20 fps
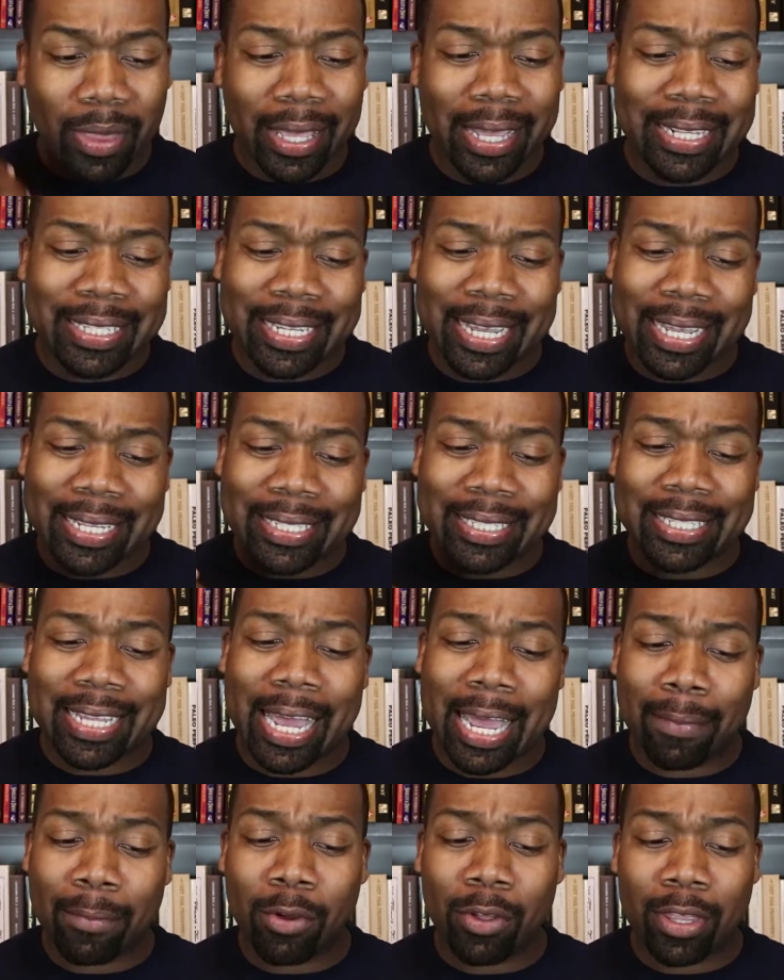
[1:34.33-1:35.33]
It says,
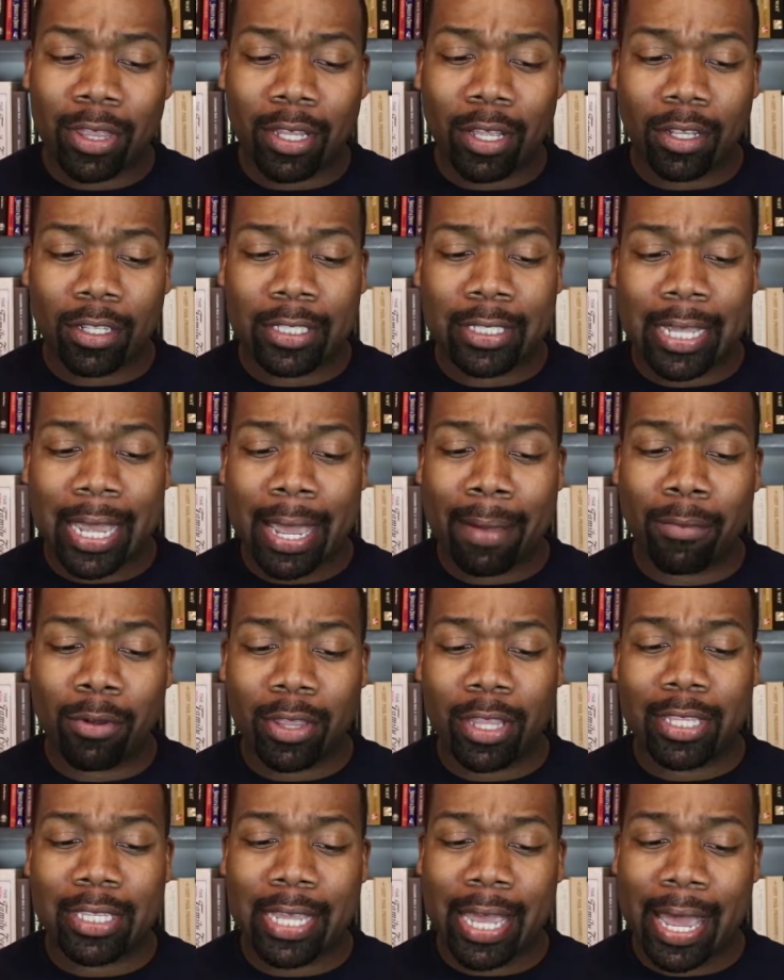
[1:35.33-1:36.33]
time on
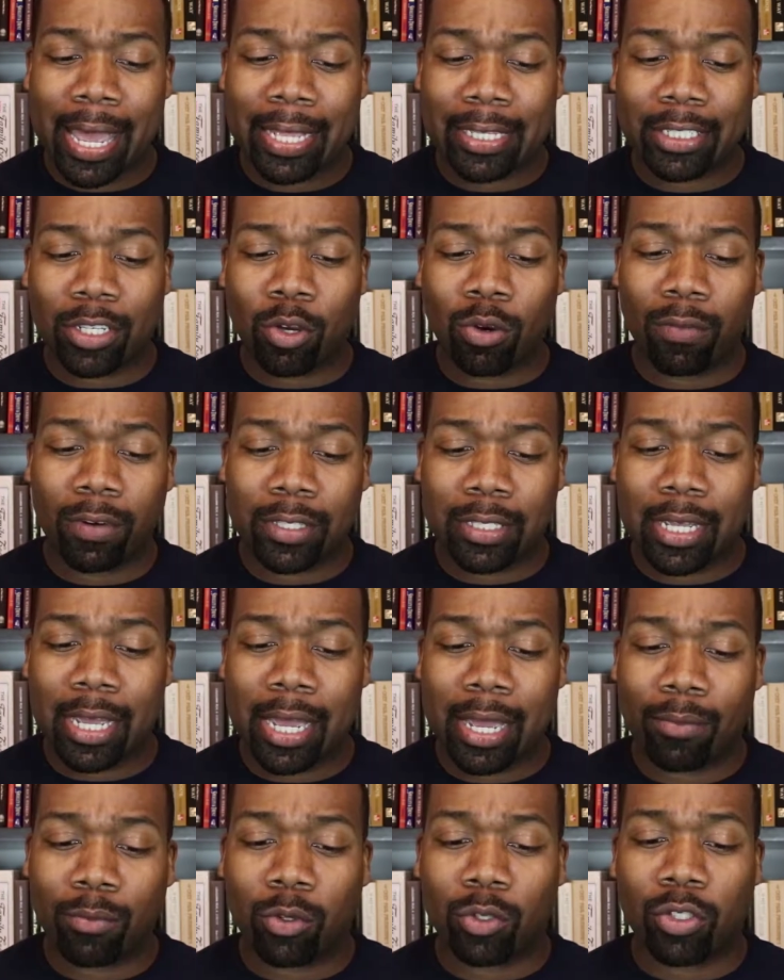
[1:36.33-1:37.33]
the task over
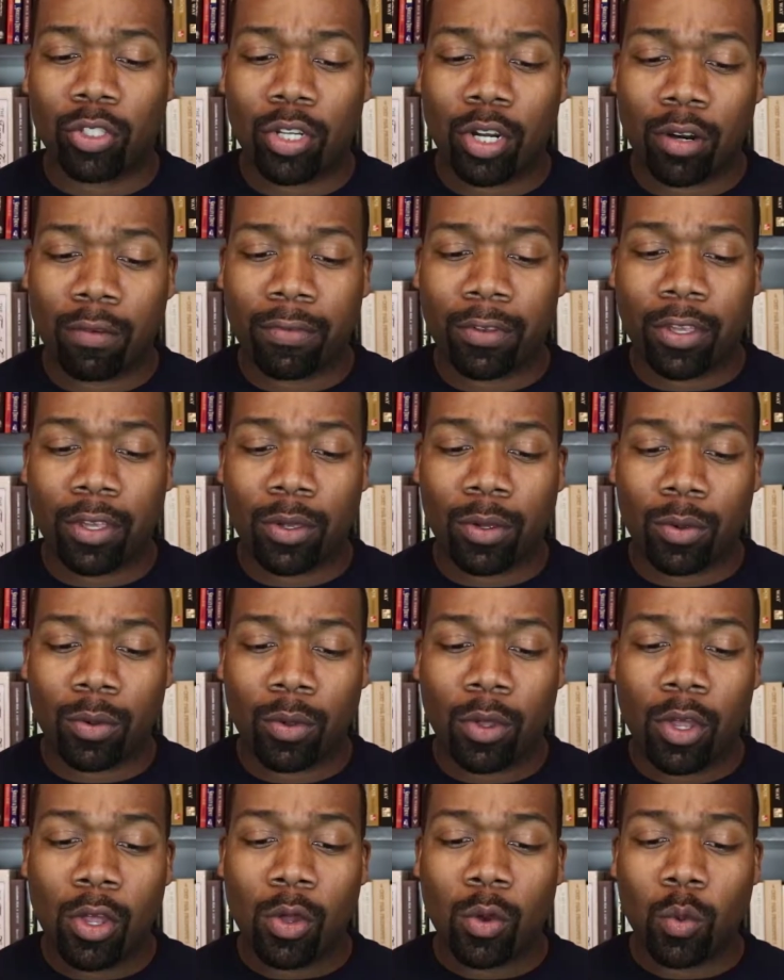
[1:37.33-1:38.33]
time will serve
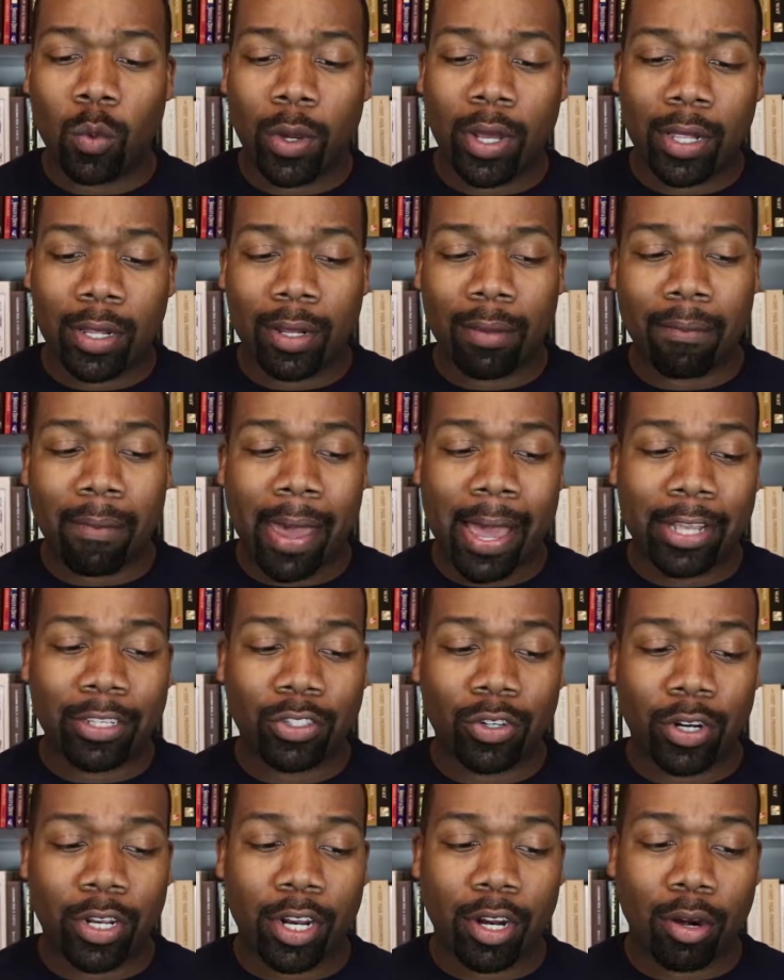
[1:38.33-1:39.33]
you well in
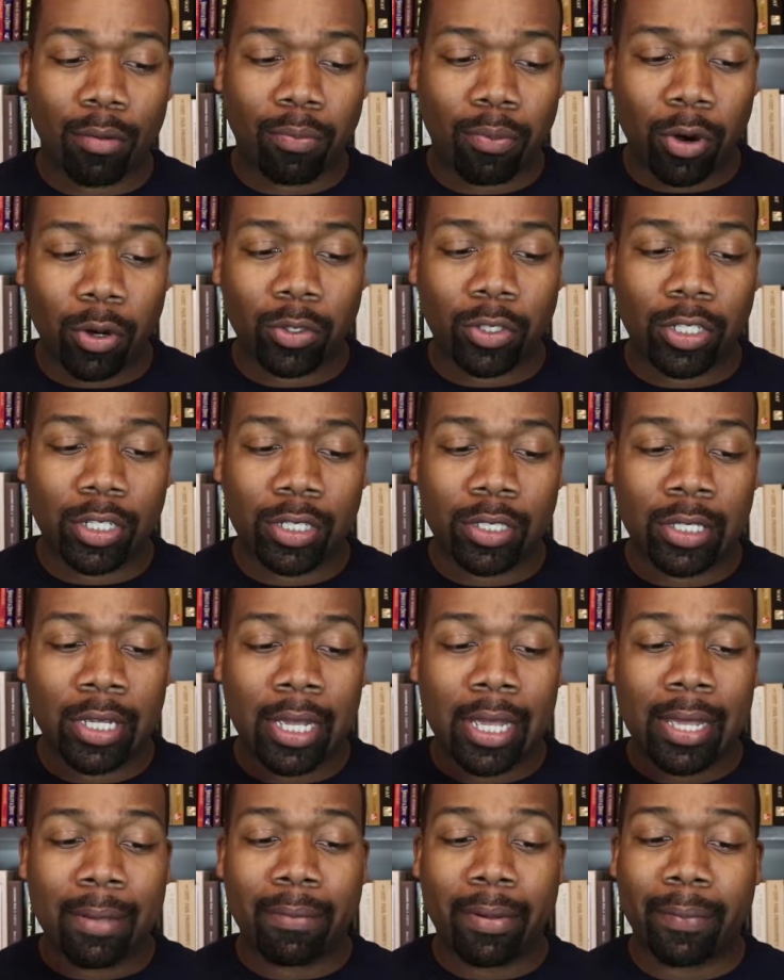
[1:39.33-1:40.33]
mastering your approaches,
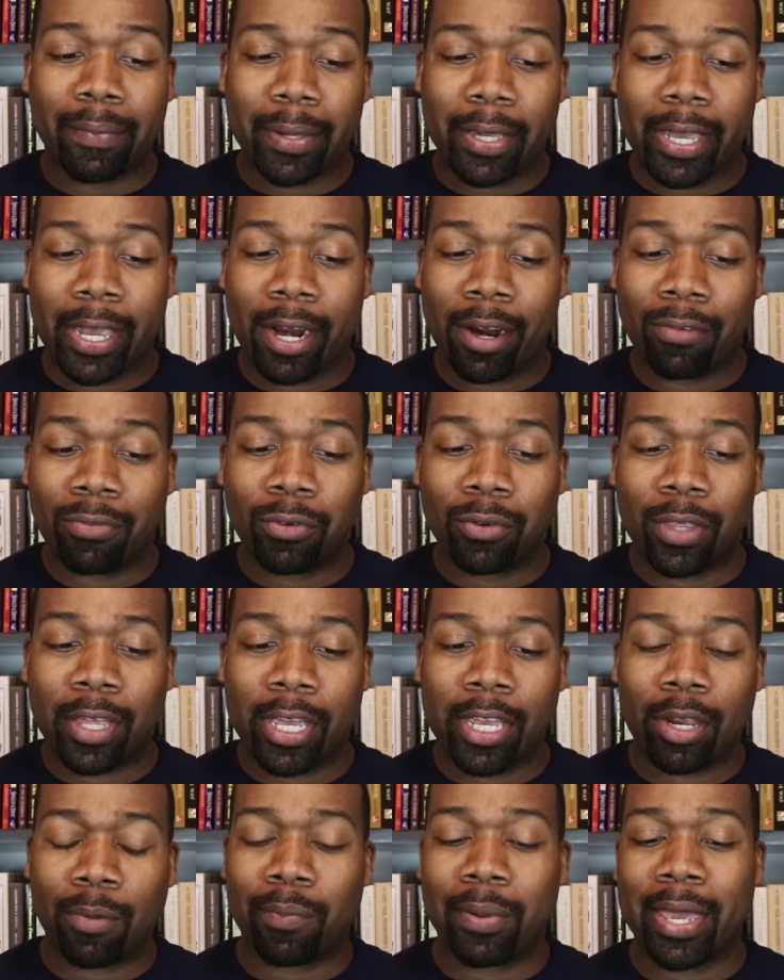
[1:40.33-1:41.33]
but be careful
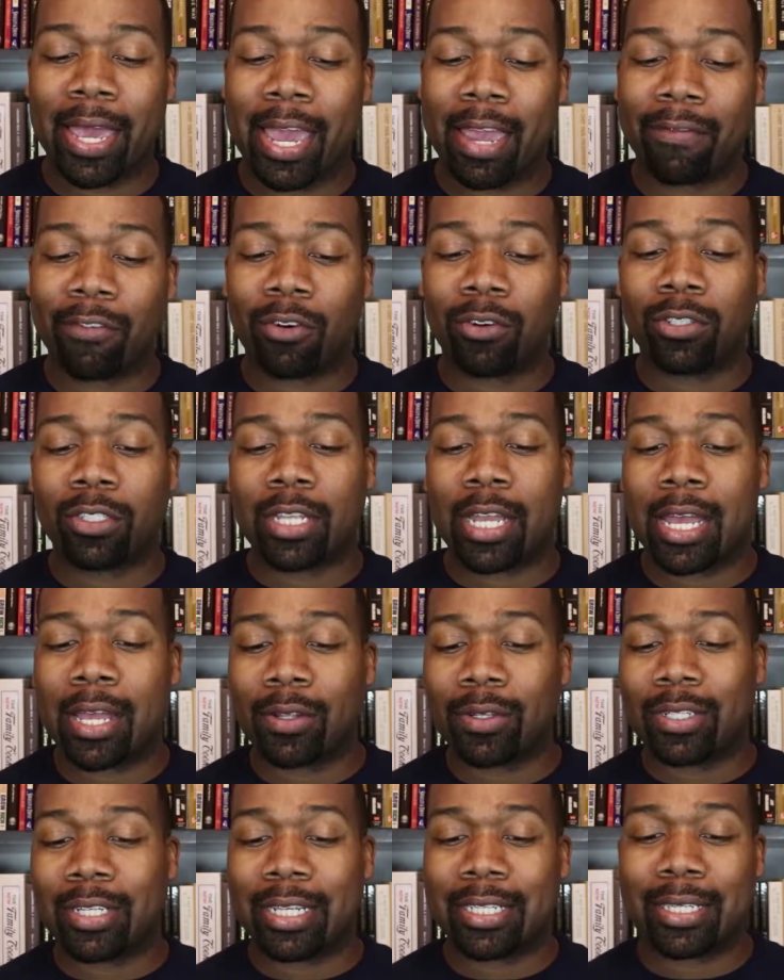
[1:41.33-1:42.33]
that your behavioral
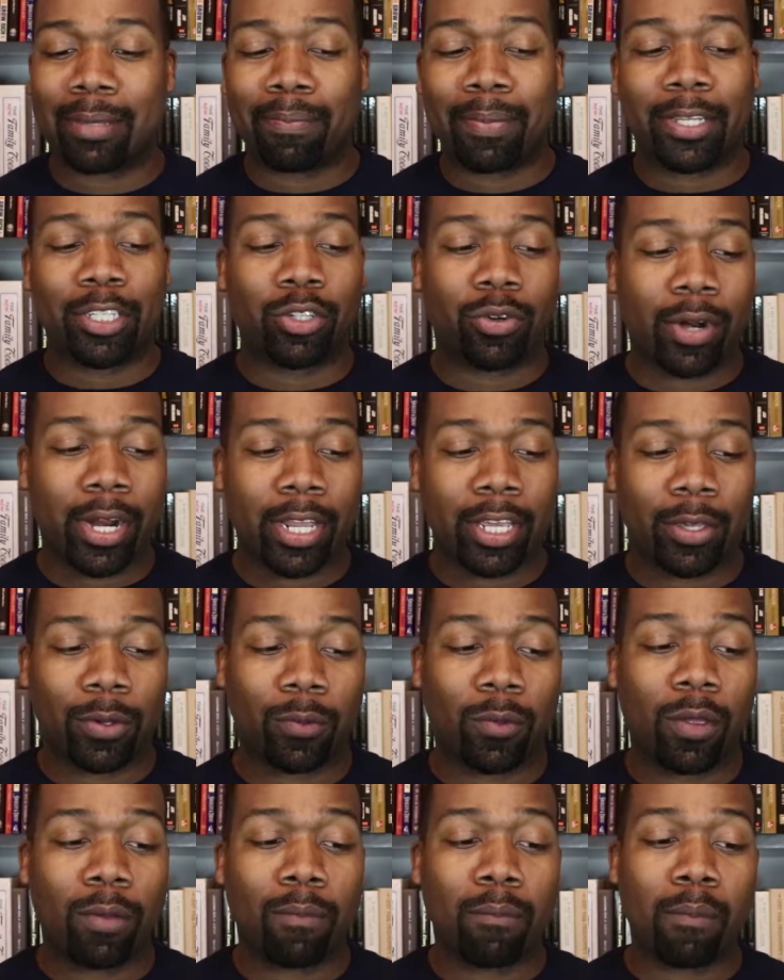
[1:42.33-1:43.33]
style doesn't betray you.